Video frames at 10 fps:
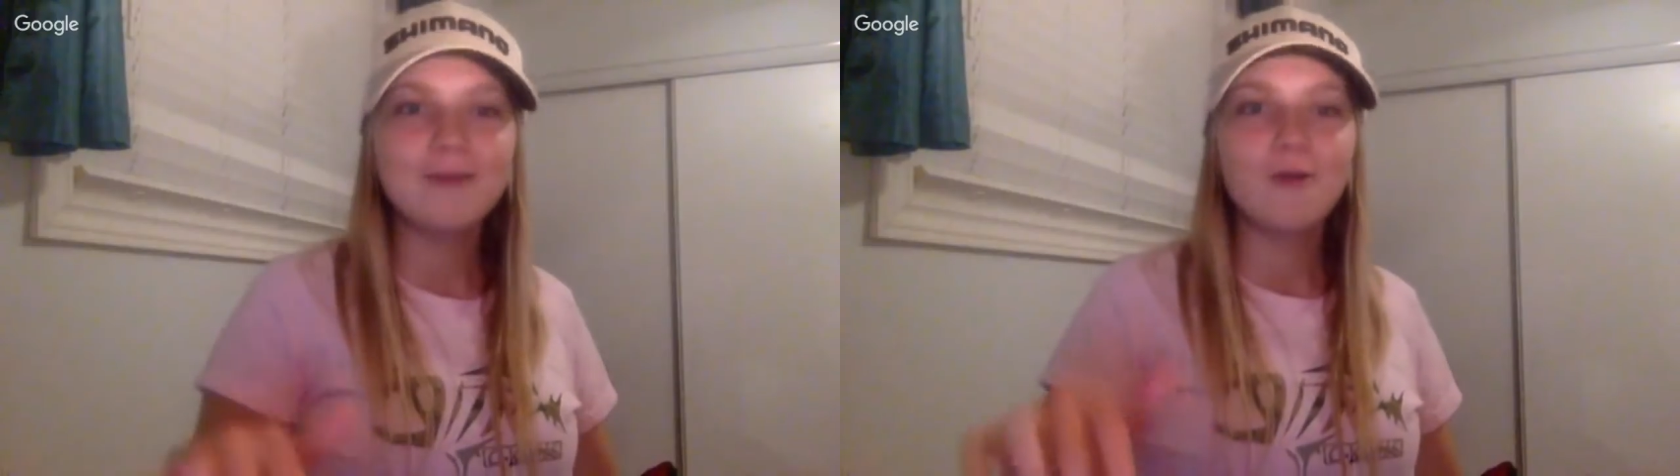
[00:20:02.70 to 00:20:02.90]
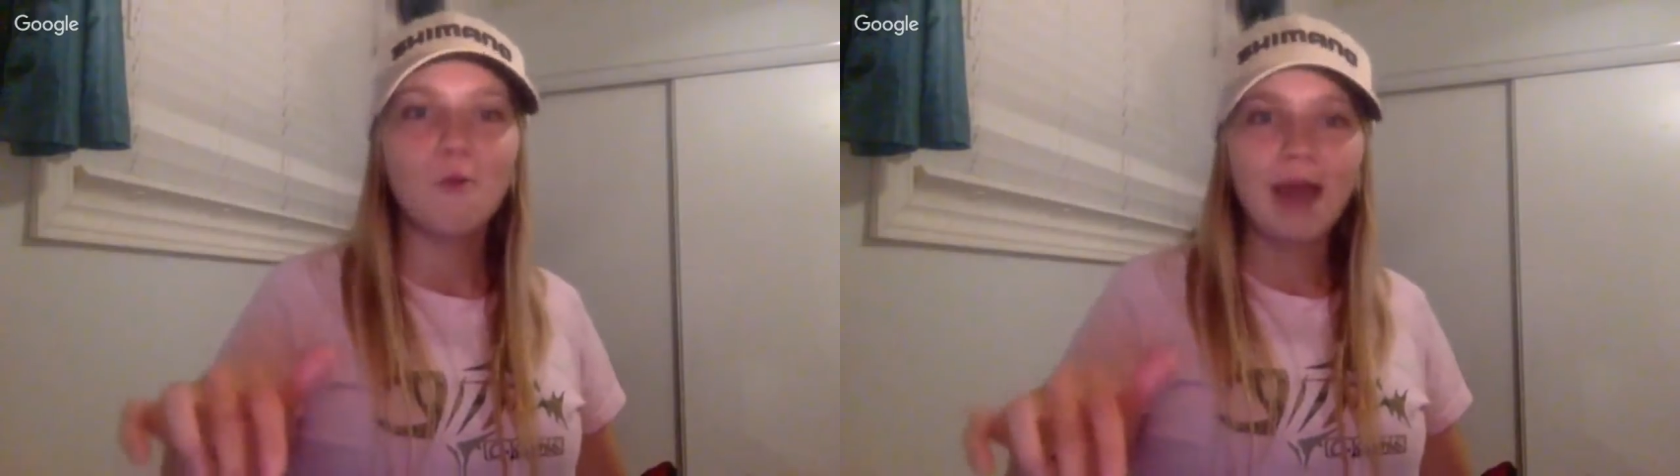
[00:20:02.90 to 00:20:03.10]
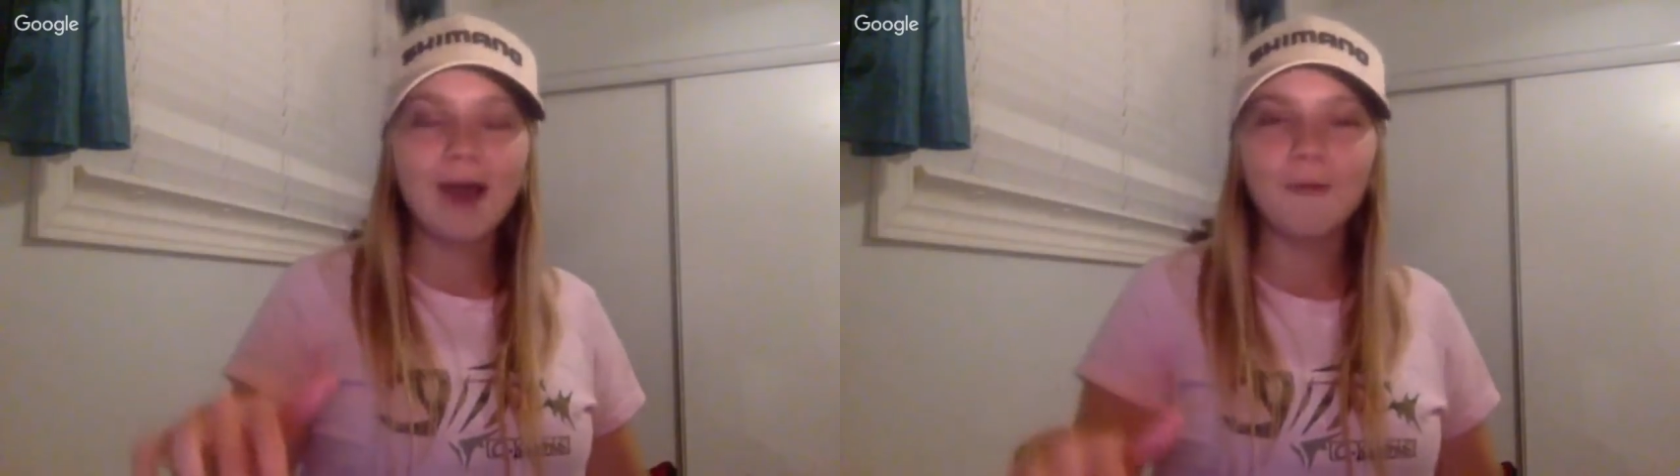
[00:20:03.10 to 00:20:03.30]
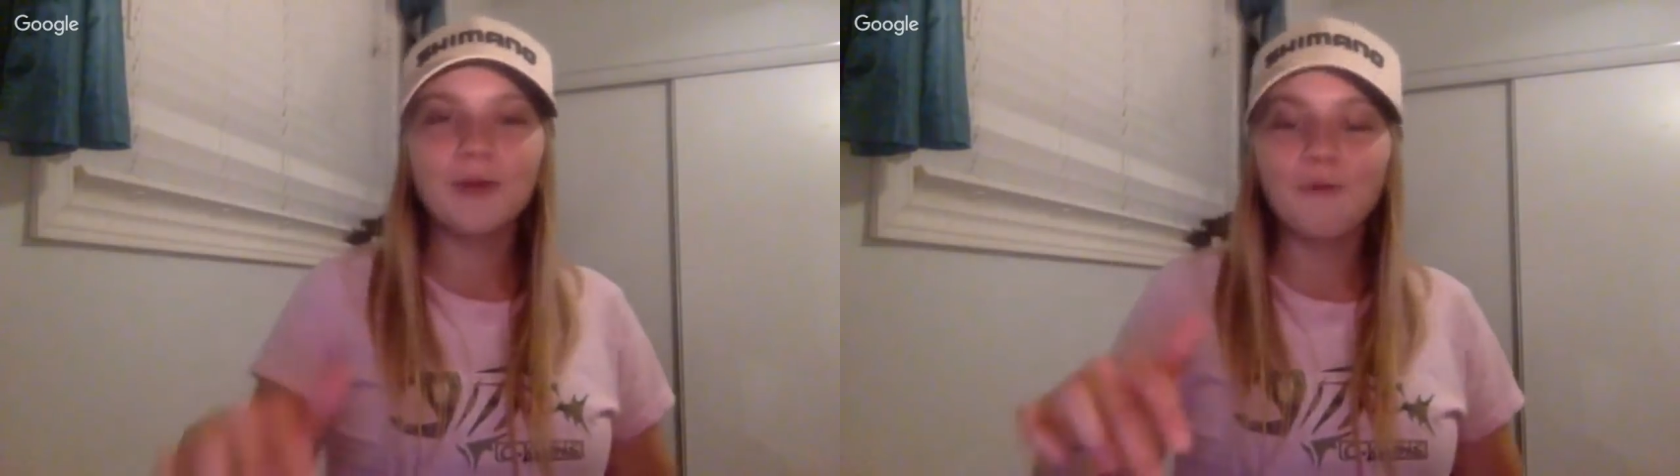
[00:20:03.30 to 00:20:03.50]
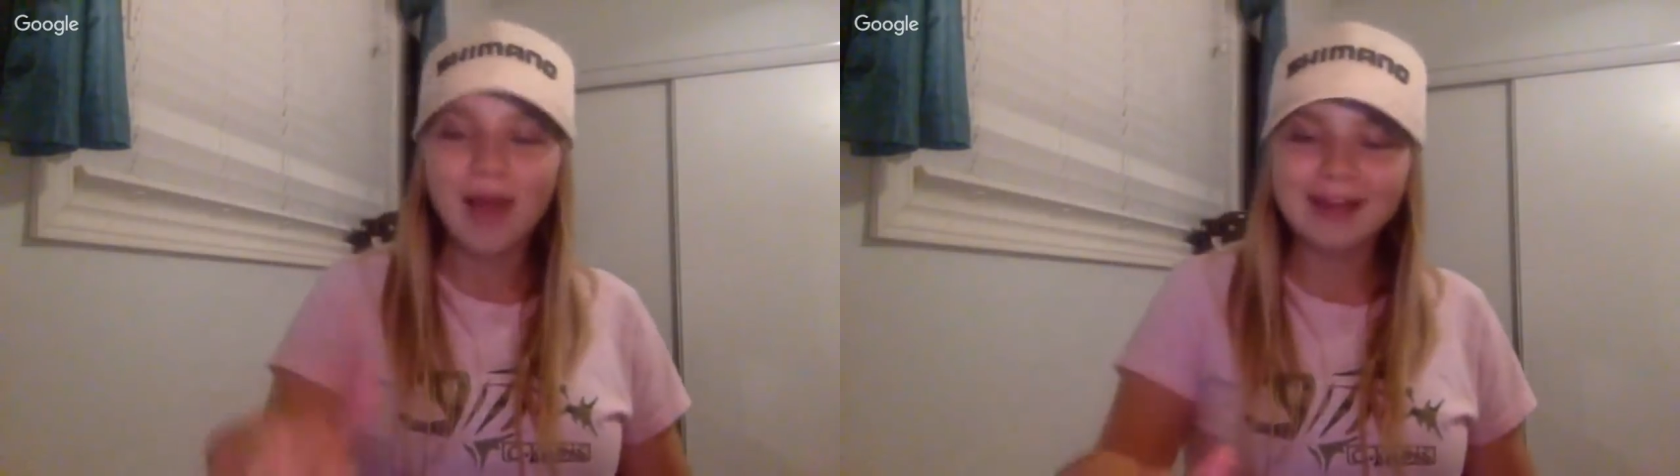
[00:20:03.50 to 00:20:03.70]
wow, we
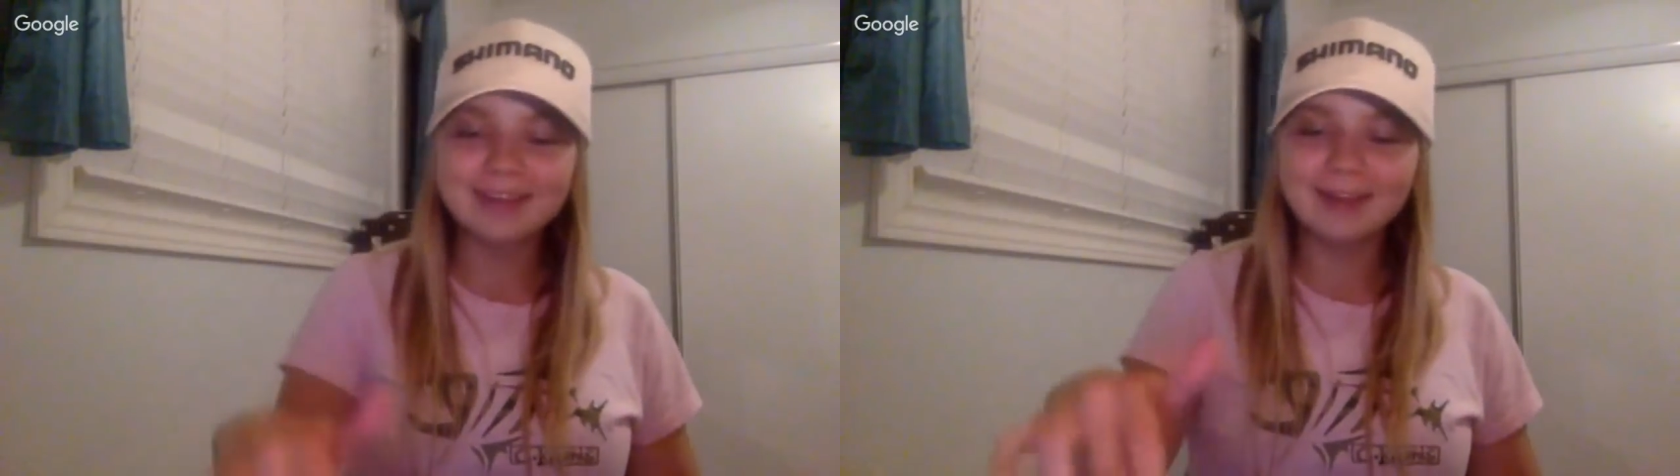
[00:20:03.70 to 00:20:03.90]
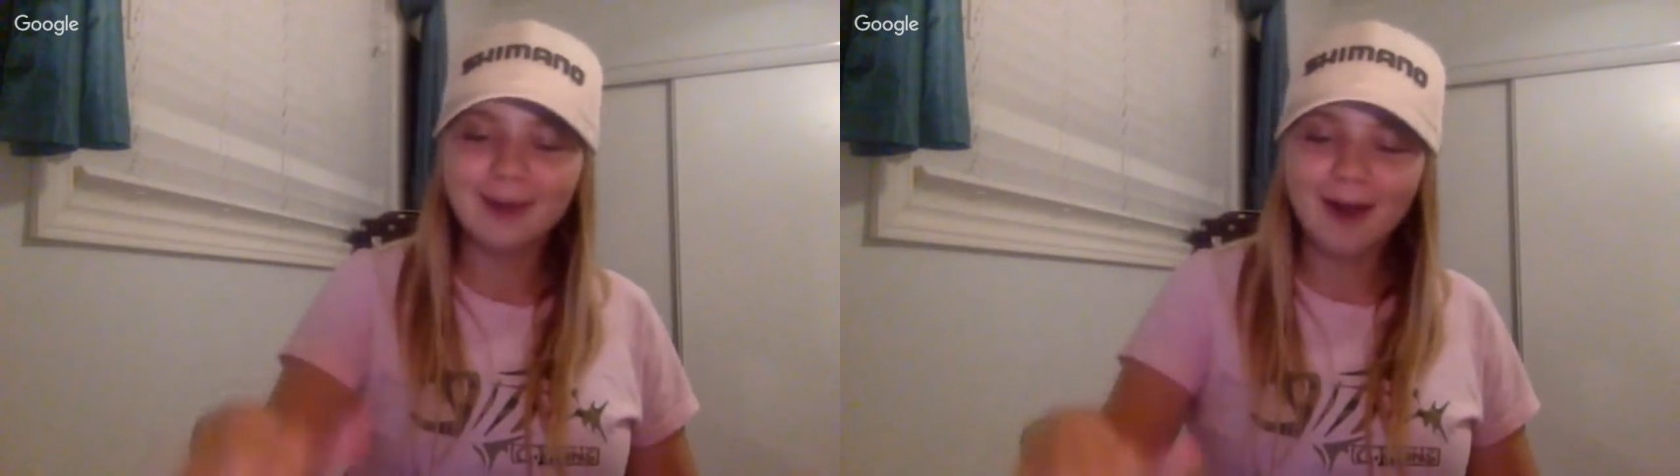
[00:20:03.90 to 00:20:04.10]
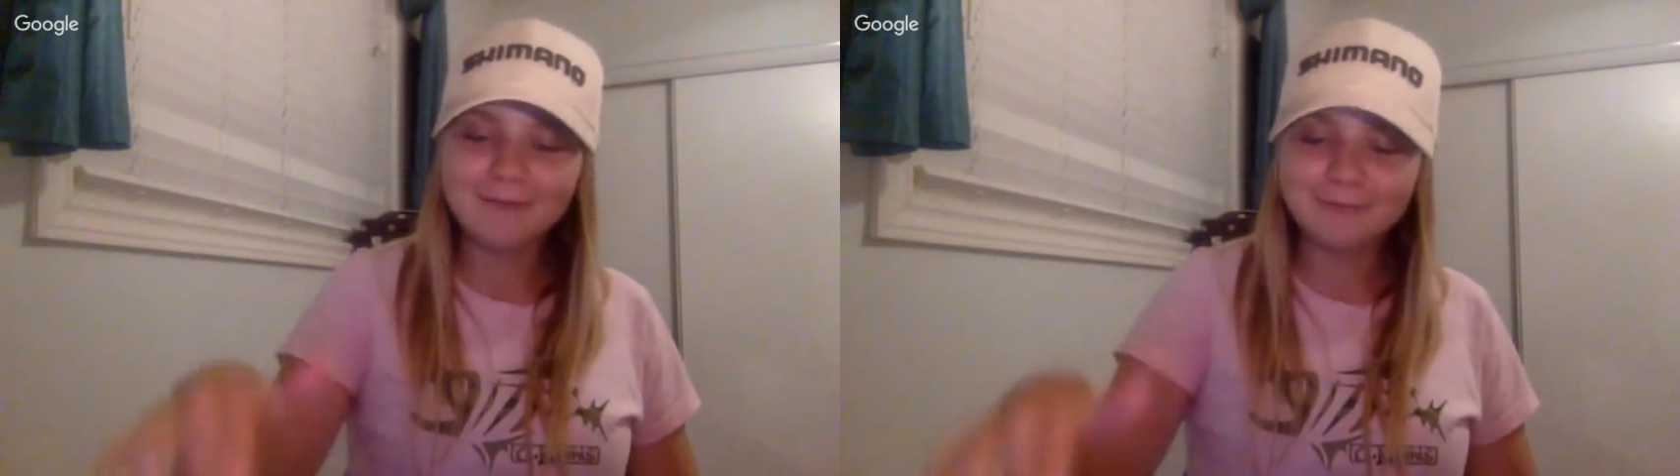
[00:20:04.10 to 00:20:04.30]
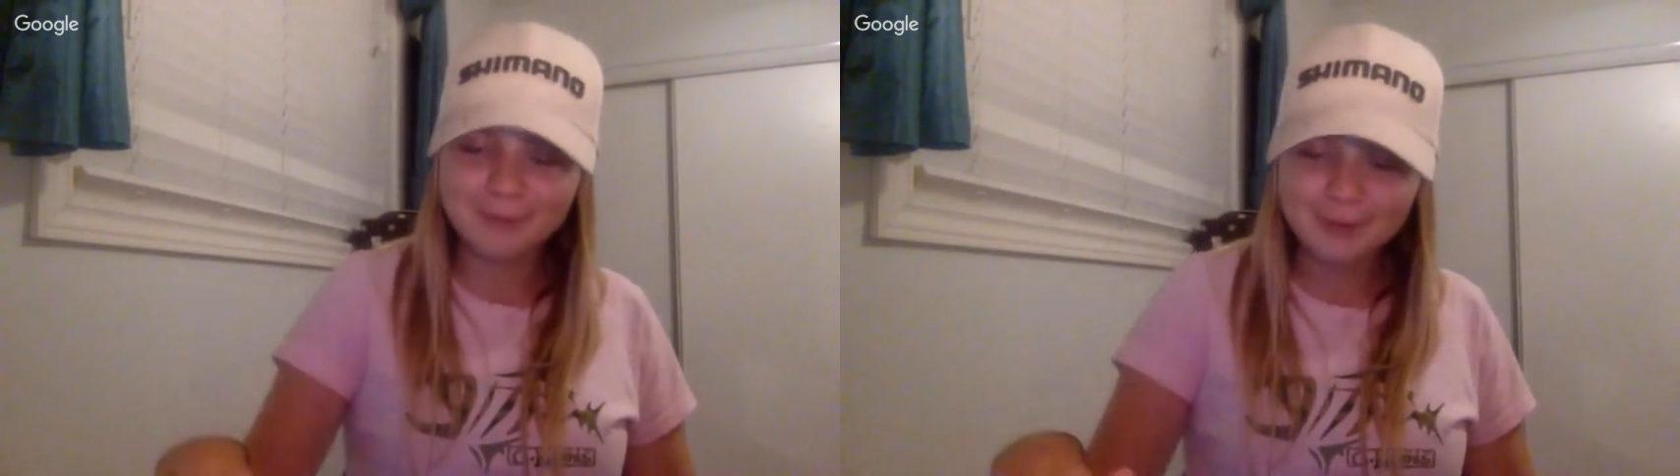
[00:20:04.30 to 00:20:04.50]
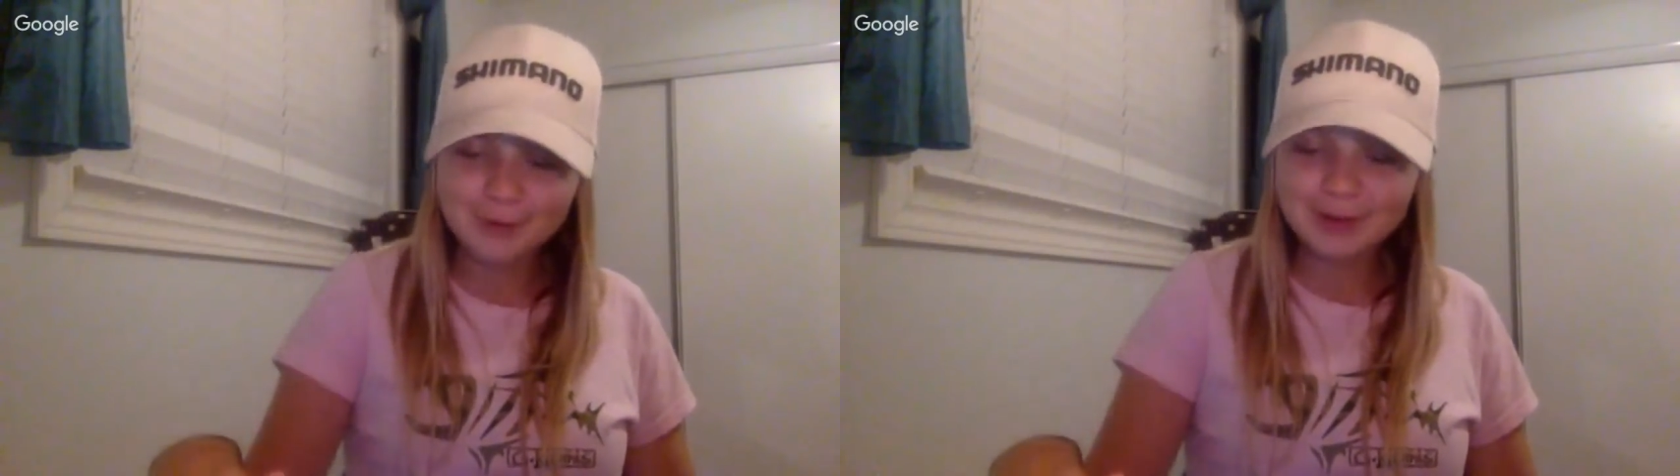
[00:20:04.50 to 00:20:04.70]
went and got
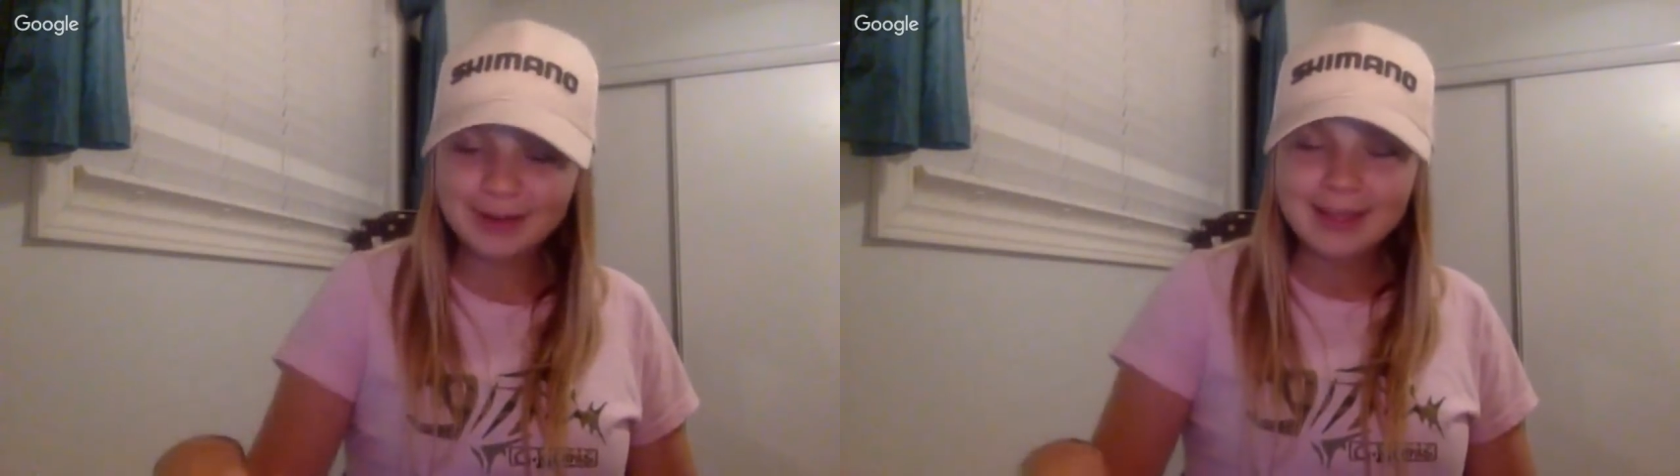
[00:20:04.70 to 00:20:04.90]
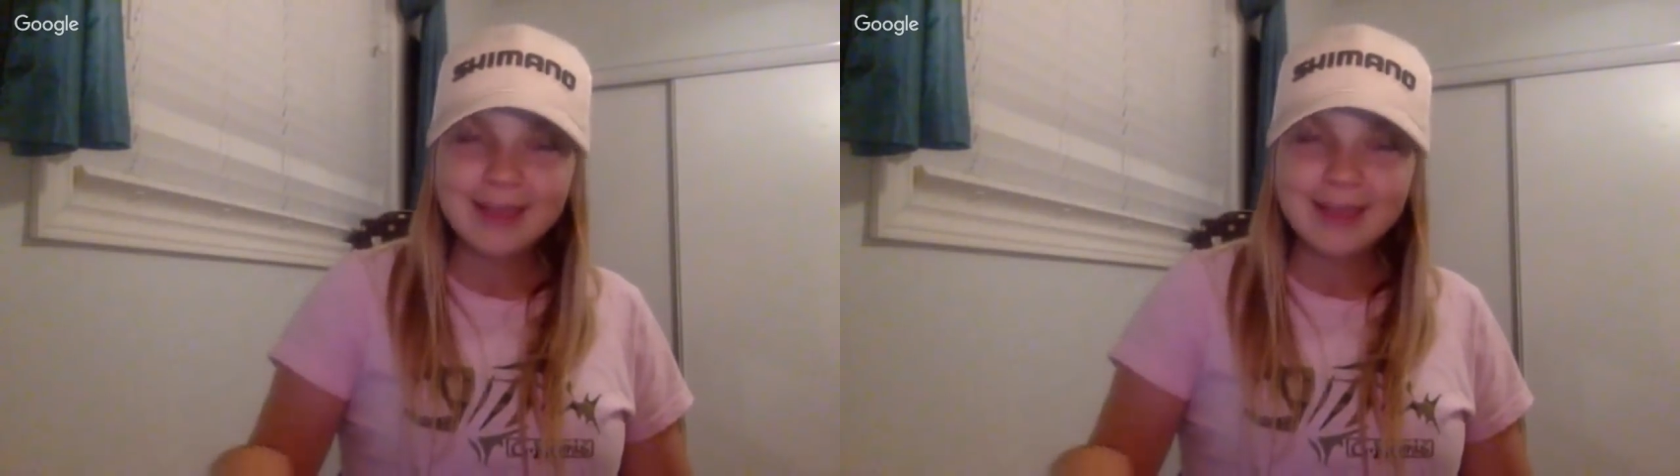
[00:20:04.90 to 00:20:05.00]
food,